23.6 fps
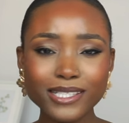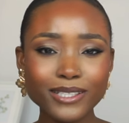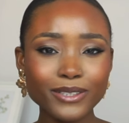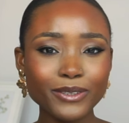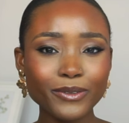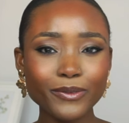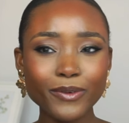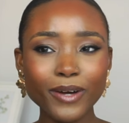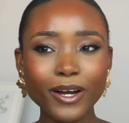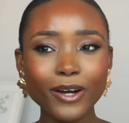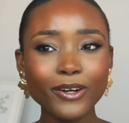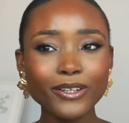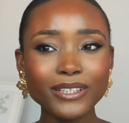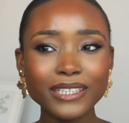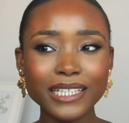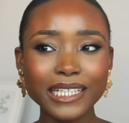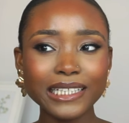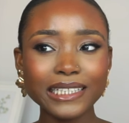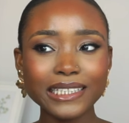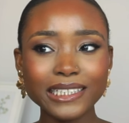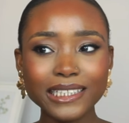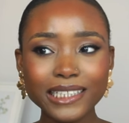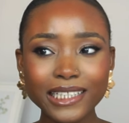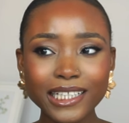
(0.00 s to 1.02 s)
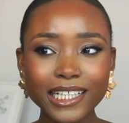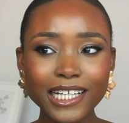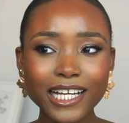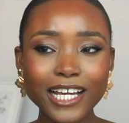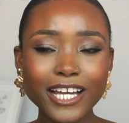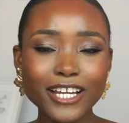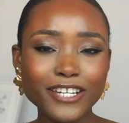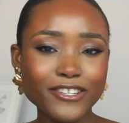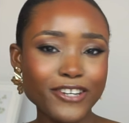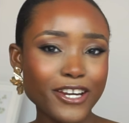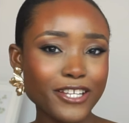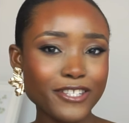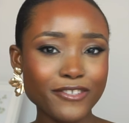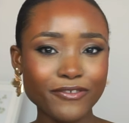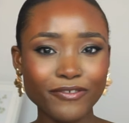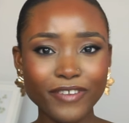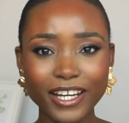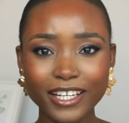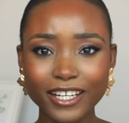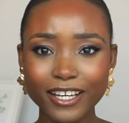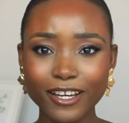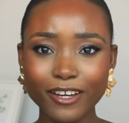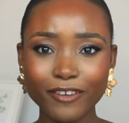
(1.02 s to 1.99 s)
you know, we're all like trying to
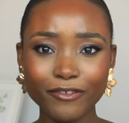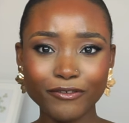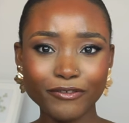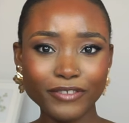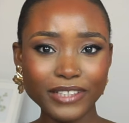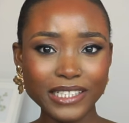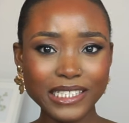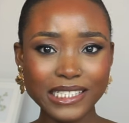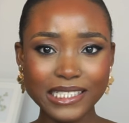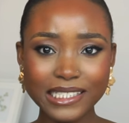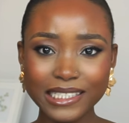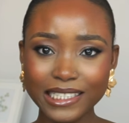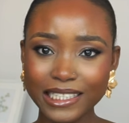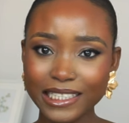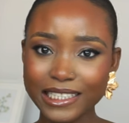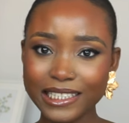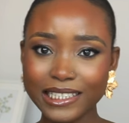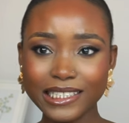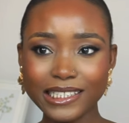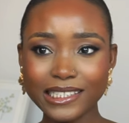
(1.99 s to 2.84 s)
find our feet in